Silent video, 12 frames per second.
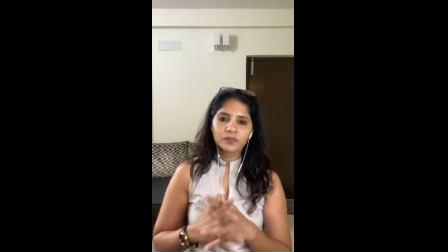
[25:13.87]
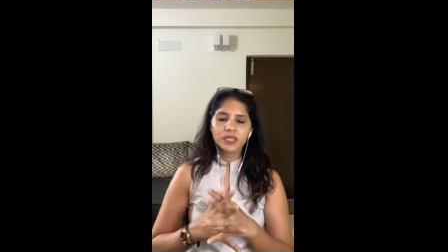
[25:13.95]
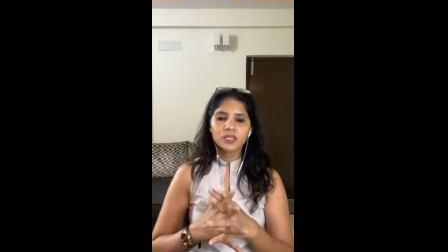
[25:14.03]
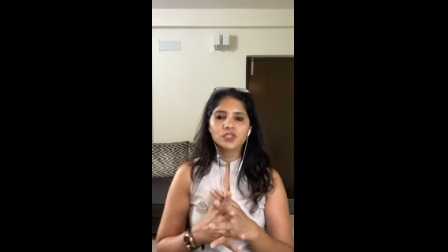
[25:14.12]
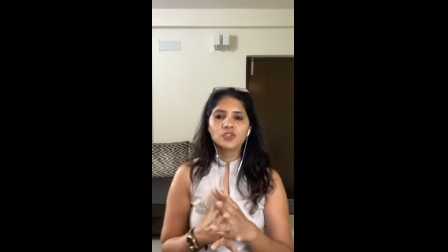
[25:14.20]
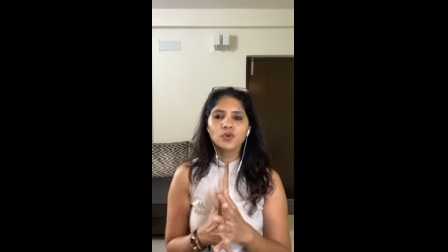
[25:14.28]

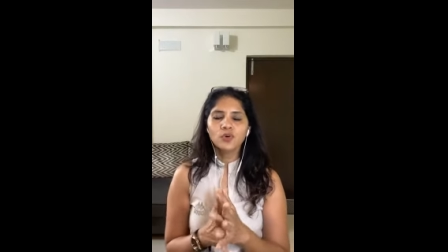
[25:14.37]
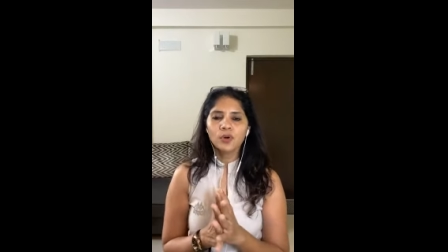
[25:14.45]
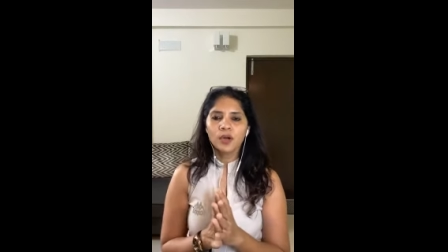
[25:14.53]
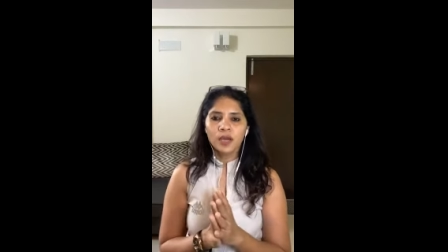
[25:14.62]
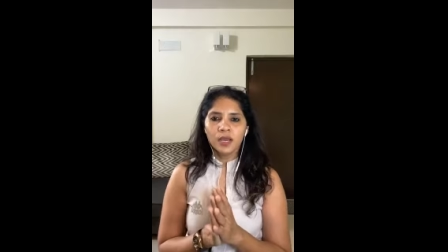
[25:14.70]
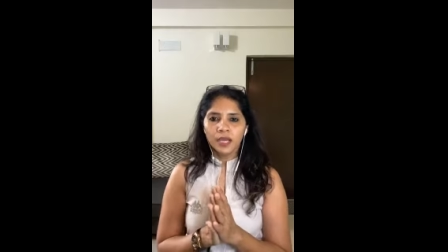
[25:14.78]

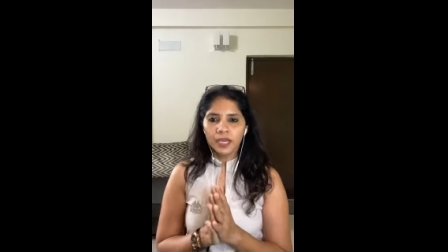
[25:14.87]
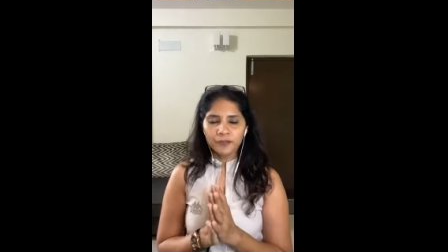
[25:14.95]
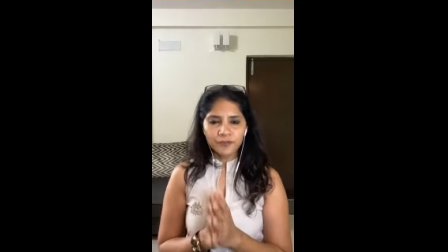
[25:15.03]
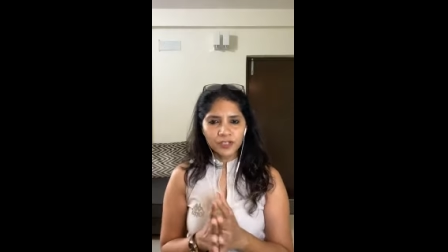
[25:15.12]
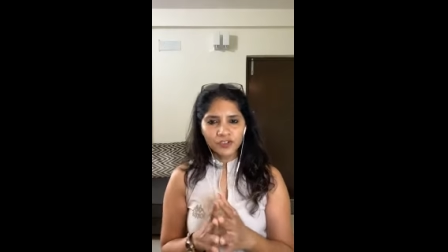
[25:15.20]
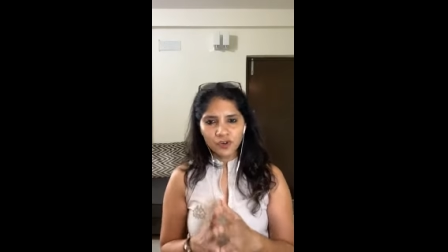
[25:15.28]
So
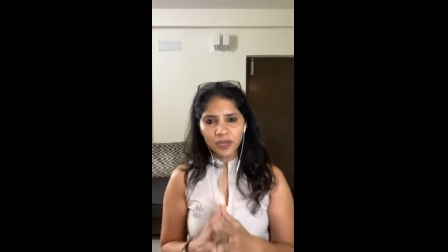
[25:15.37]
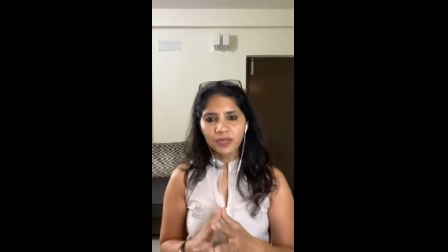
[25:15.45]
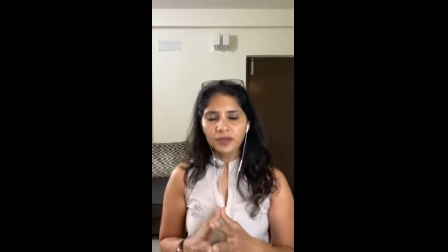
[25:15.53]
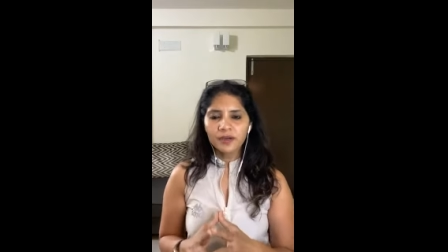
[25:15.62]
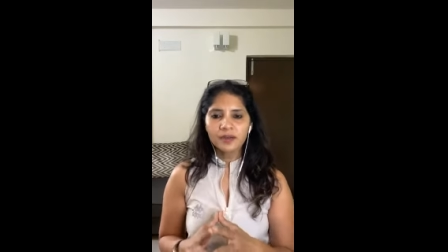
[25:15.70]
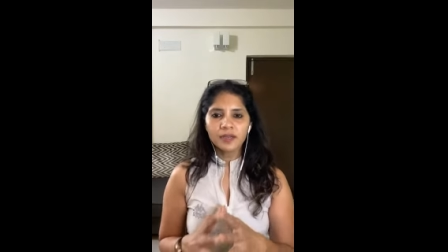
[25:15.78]
if a
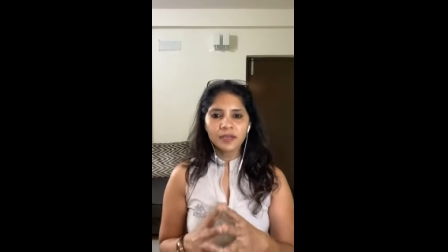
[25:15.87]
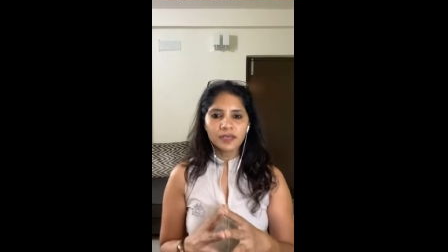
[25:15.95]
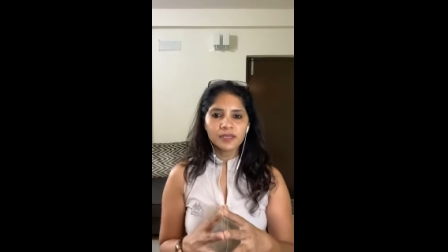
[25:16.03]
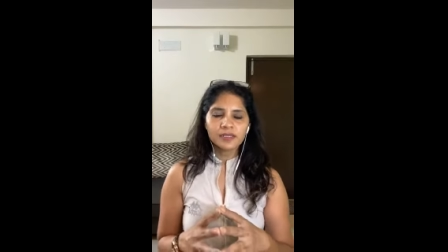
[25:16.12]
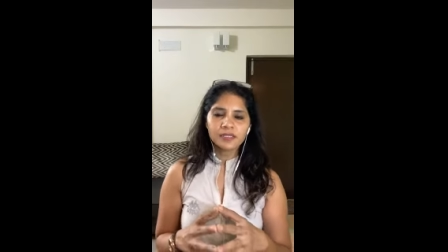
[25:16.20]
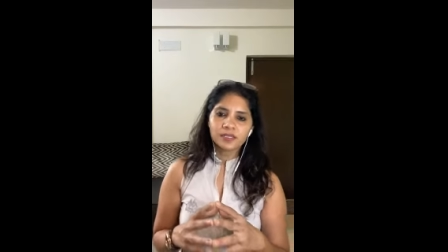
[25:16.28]
trainer
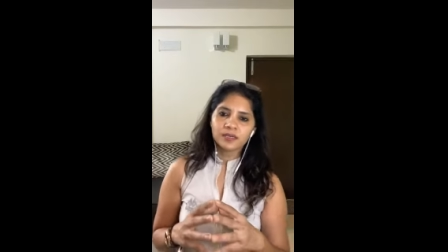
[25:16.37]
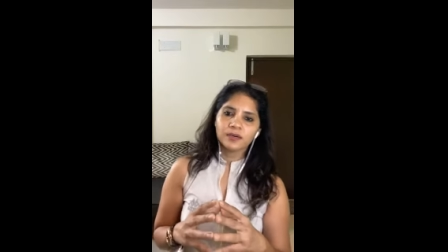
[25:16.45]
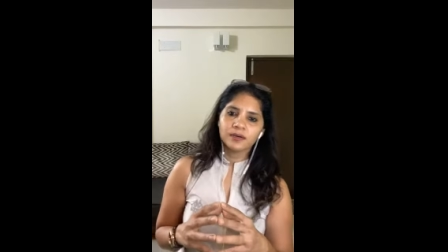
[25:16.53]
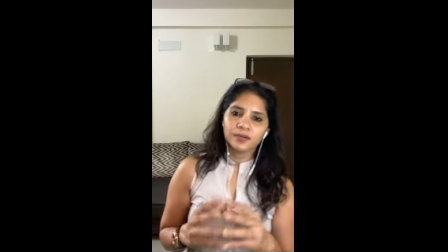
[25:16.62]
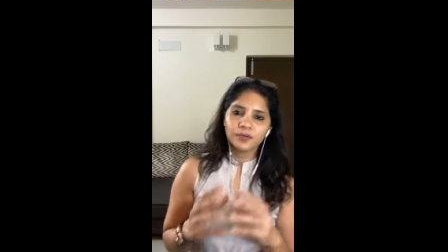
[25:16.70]
is uh,